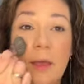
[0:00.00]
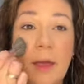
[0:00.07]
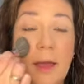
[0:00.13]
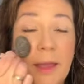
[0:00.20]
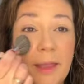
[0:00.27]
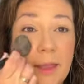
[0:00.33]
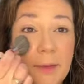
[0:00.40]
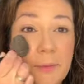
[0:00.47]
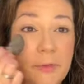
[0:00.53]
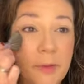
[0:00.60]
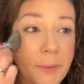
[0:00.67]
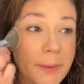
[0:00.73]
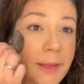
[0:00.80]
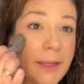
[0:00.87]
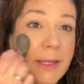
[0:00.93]
I am
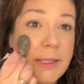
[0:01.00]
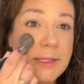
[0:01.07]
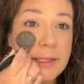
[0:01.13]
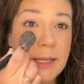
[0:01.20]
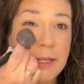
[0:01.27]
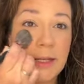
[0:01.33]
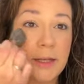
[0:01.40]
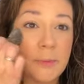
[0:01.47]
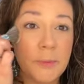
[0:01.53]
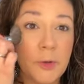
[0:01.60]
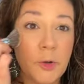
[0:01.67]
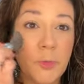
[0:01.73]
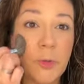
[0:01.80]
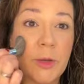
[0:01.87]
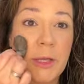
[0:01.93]
filming this at an
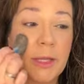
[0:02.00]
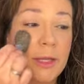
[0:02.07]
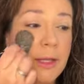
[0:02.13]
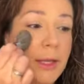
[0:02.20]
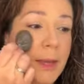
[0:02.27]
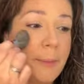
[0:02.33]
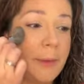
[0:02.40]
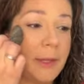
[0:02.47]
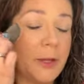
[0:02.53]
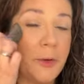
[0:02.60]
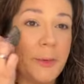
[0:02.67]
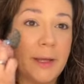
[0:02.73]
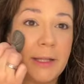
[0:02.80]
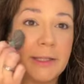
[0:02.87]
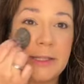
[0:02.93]
appropriate Emily
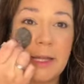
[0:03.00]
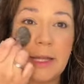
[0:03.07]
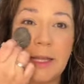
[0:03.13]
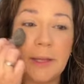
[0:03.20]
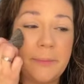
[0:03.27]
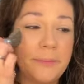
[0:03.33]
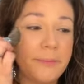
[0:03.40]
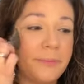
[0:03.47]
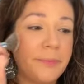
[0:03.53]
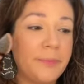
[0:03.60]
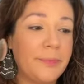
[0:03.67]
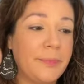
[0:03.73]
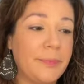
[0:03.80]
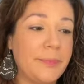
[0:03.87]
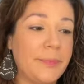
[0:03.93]
Noel time
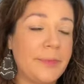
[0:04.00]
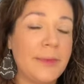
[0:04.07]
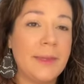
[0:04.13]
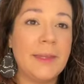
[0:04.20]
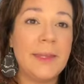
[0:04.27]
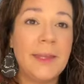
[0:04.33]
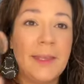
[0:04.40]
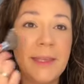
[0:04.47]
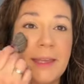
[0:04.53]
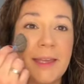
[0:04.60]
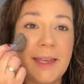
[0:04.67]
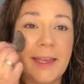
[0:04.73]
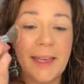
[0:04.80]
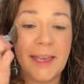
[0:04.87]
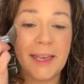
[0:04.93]

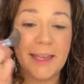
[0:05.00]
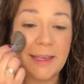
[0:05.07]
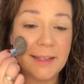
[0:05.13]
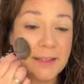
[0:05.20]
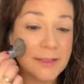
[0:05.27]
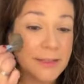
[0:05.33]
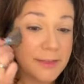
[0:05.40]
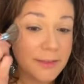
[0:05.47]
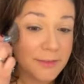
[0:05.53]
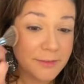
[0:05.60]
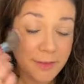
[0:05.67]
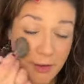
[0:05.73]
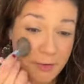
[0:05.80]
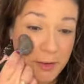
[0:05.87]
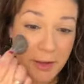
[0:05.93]
at
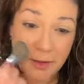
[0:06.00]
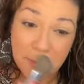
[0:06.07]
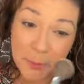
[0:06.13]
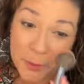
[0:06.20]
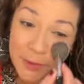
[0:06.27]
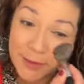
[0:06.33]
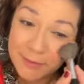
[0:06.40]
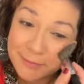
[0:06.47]
5 o'clock in the morning.